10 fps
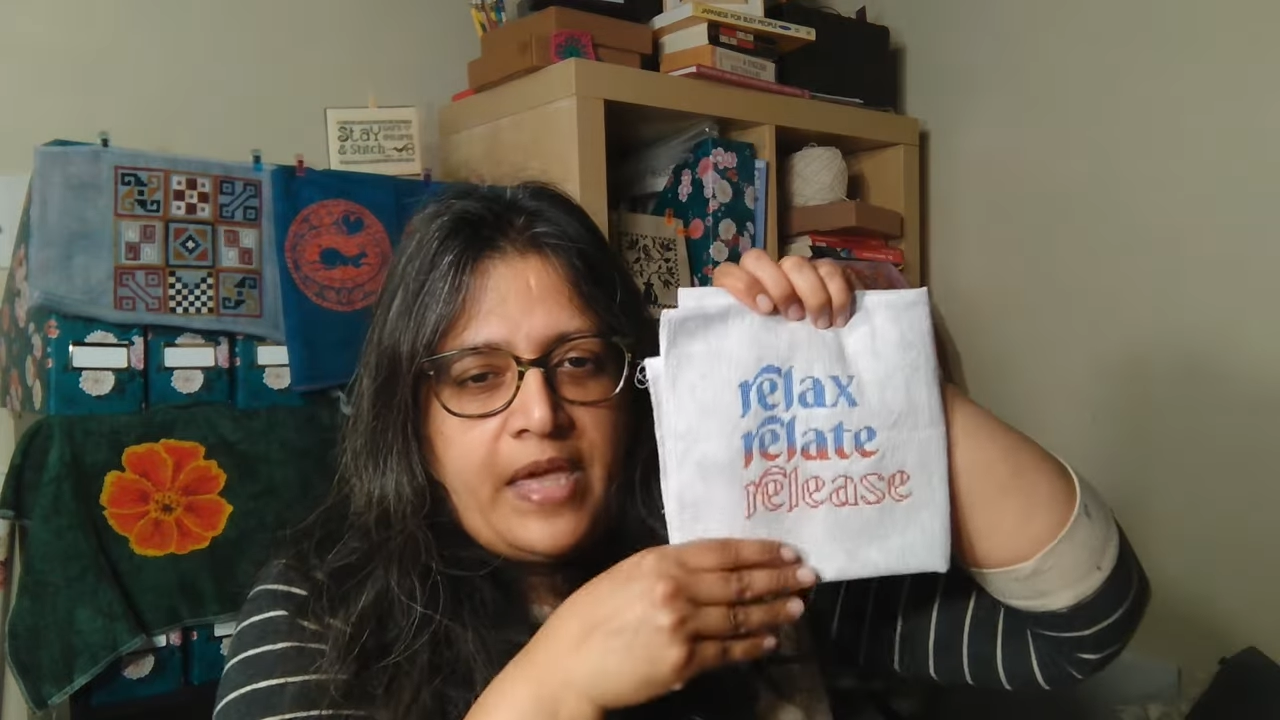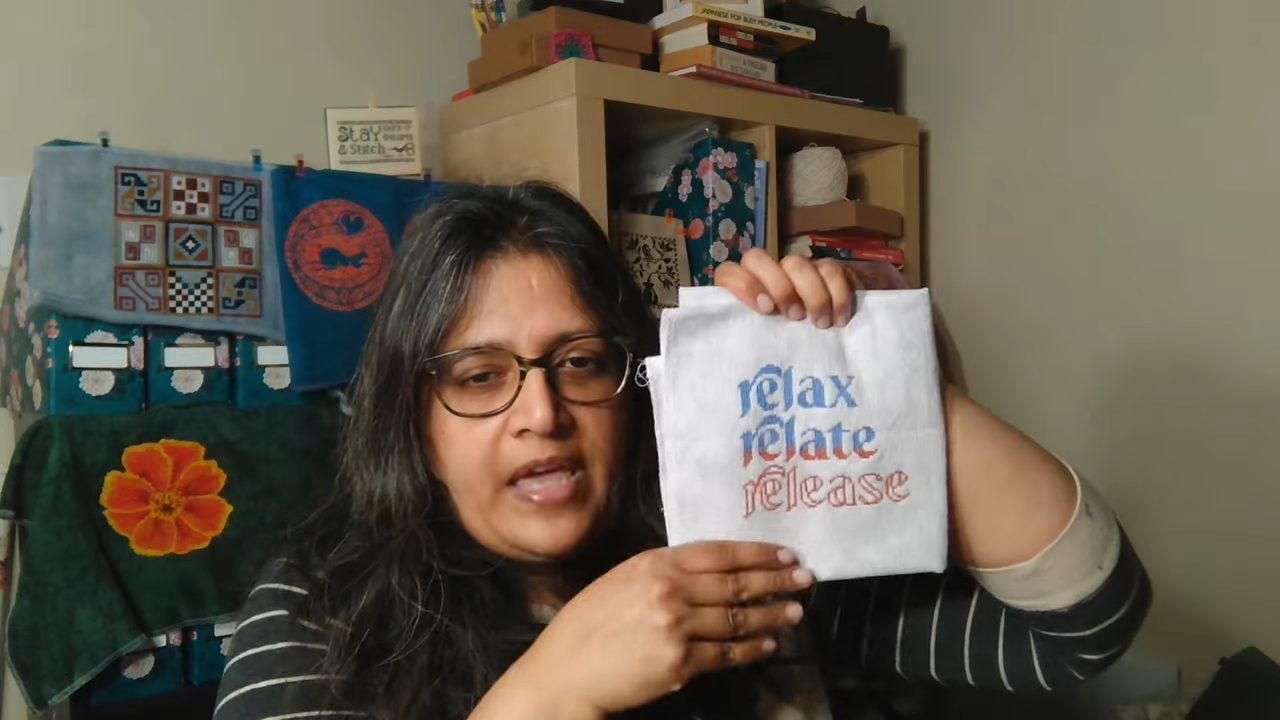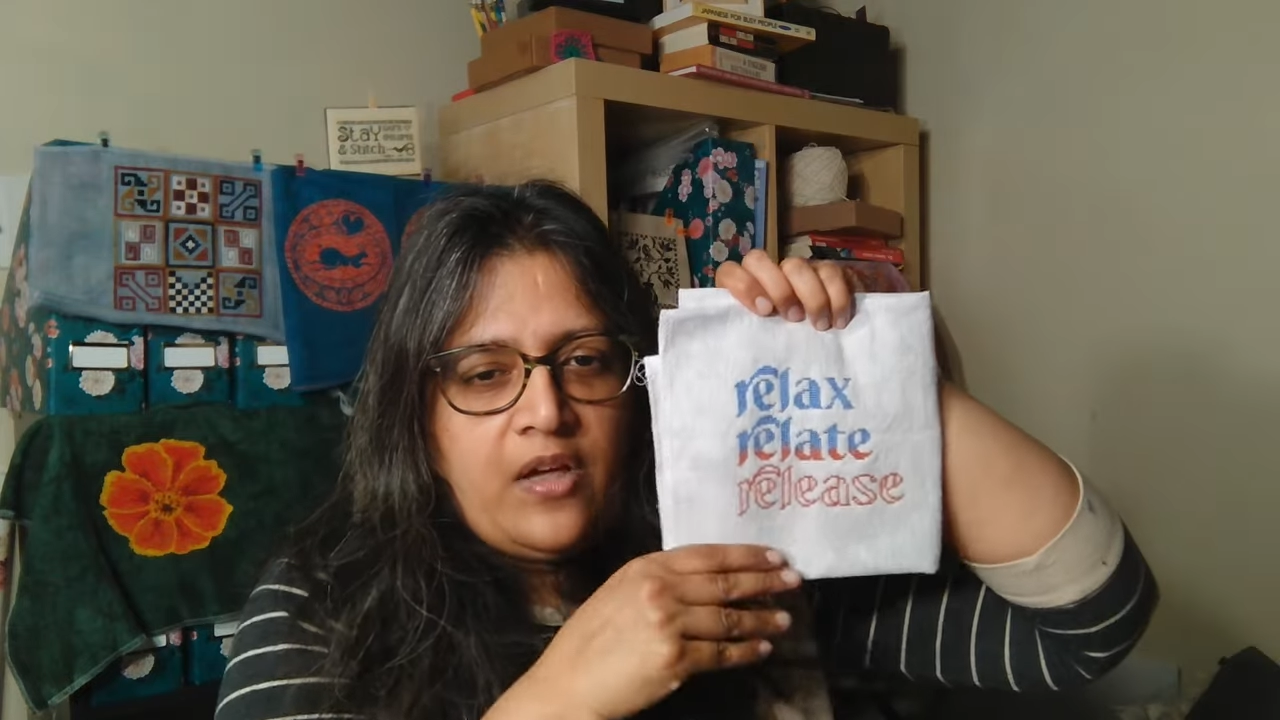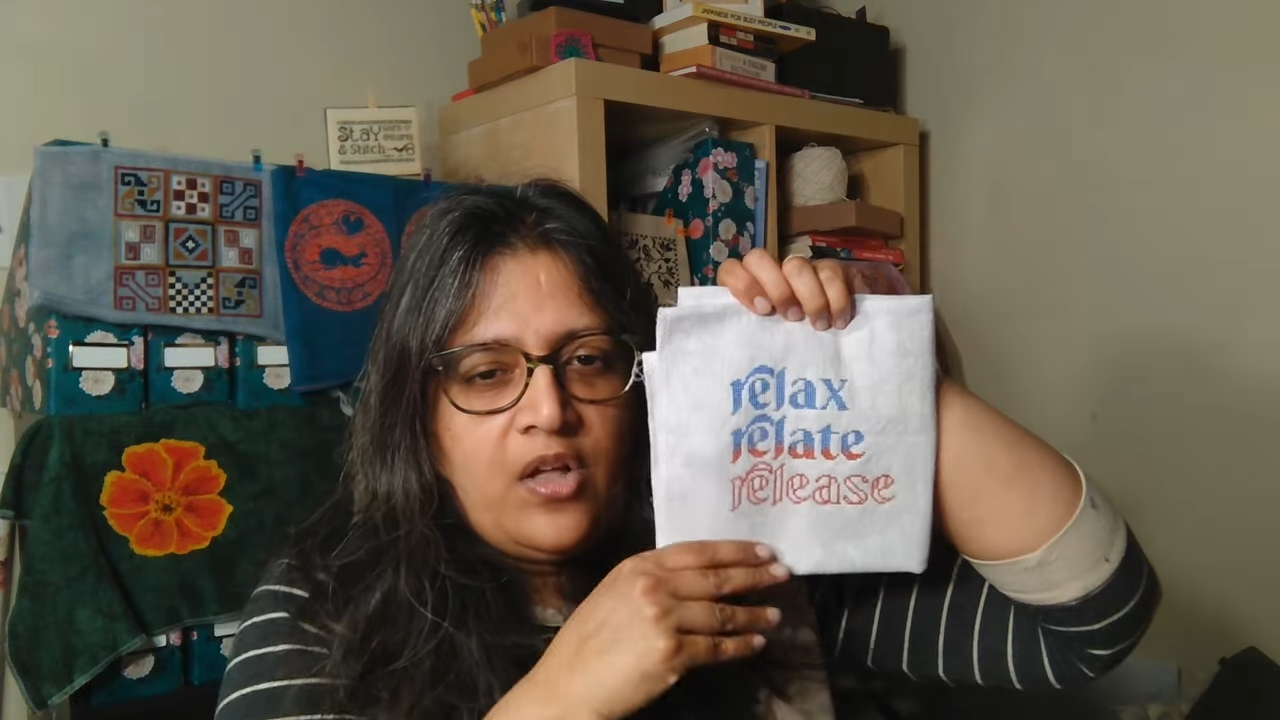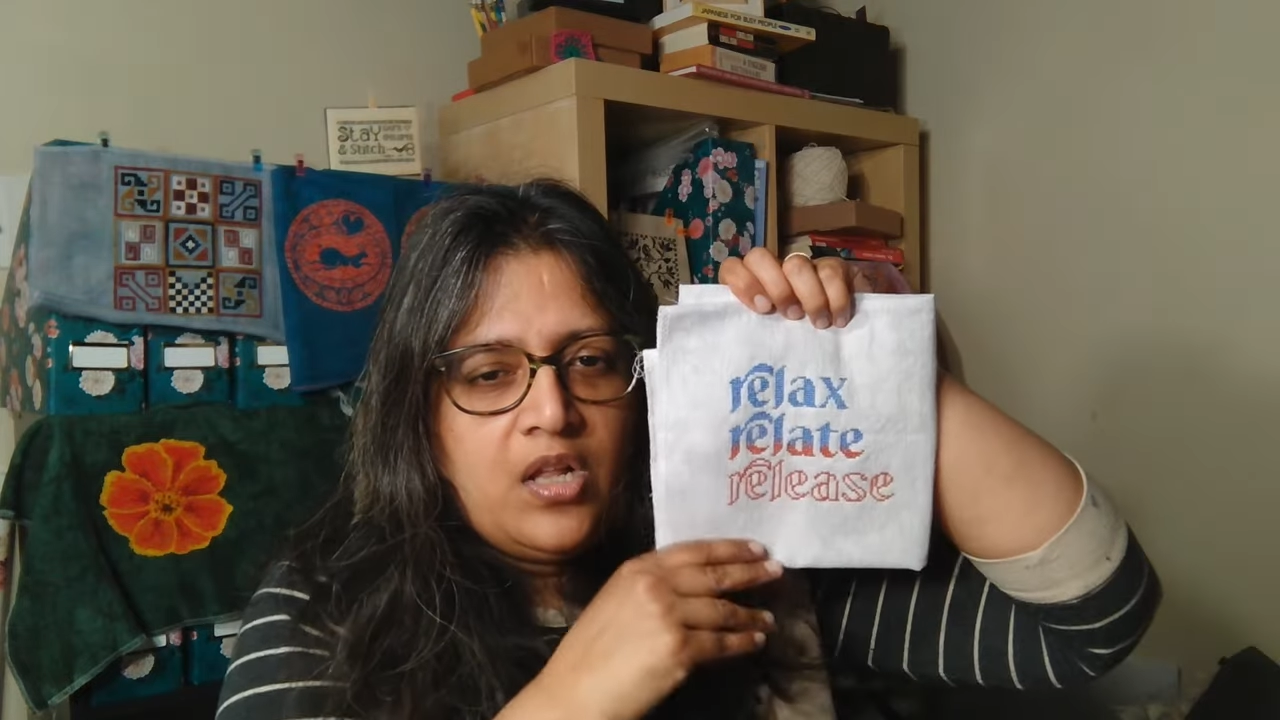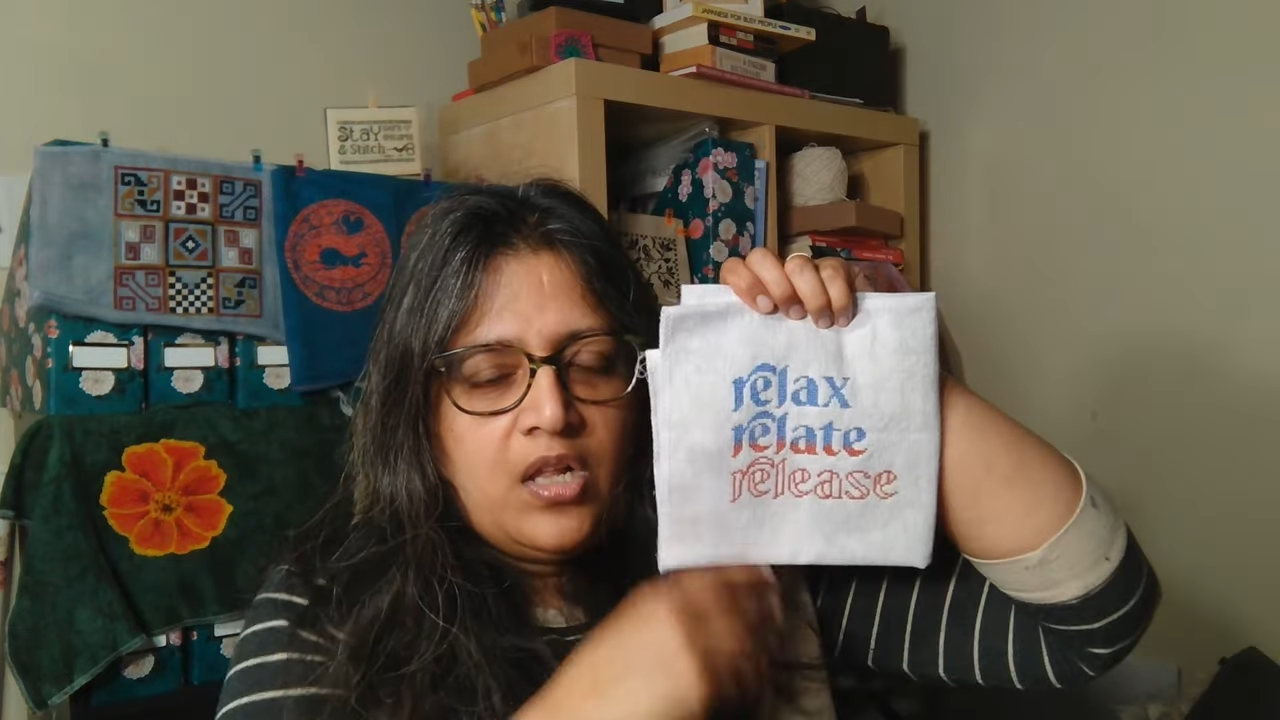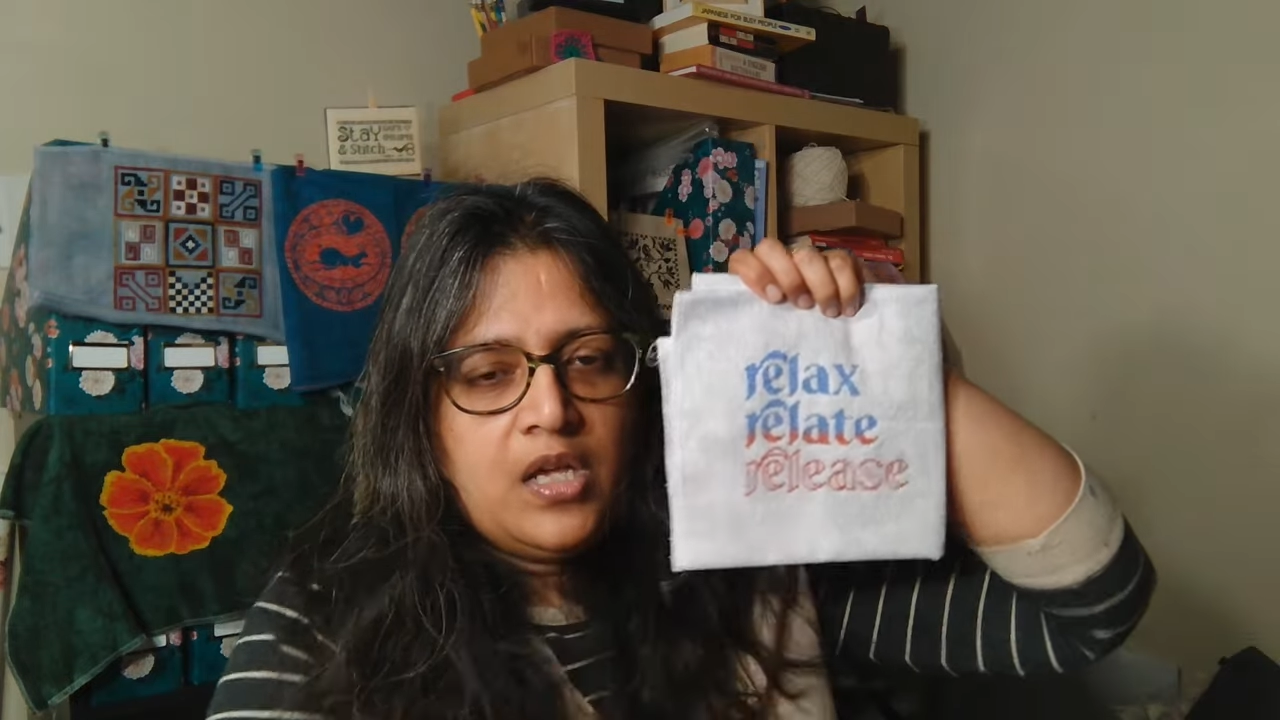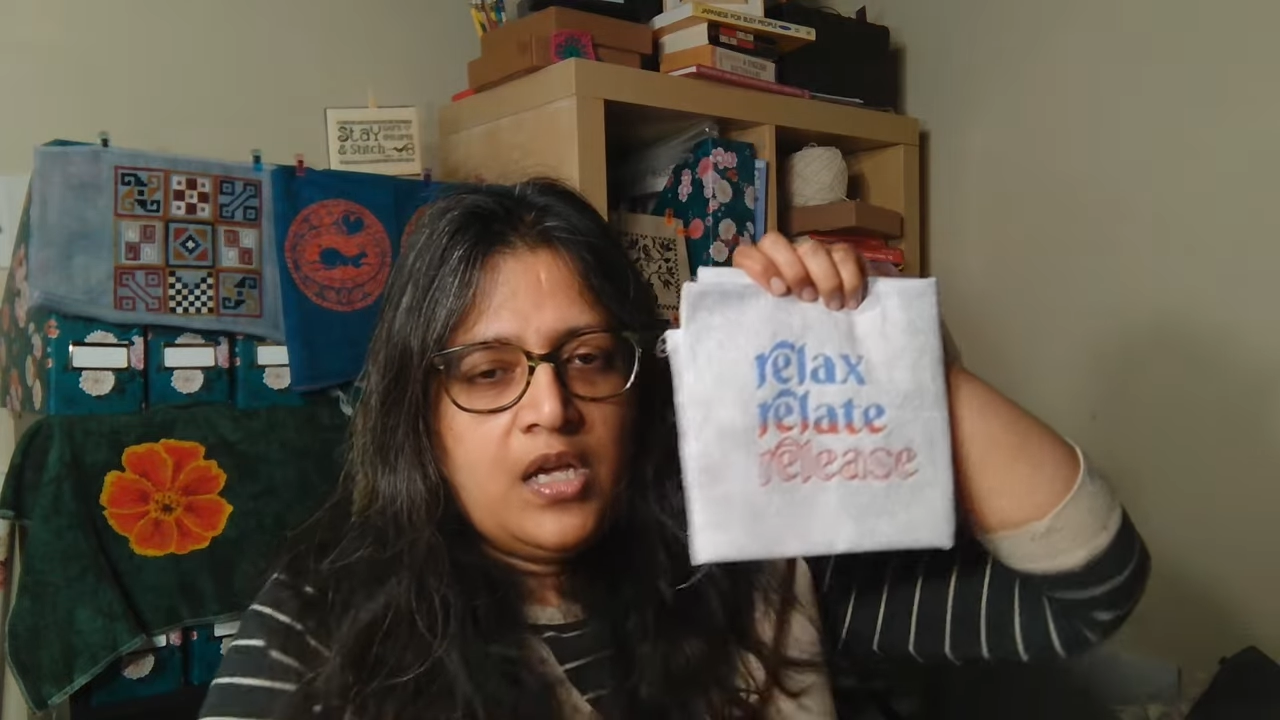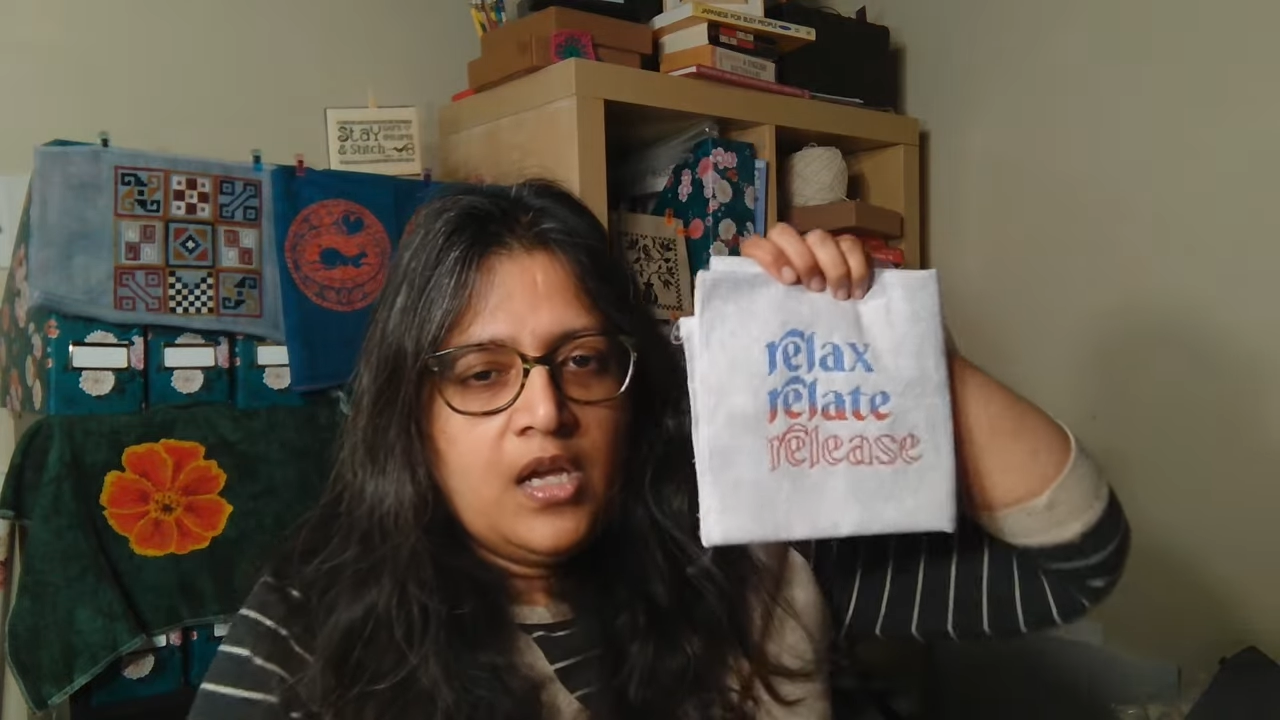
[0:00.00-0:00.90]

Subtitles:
pale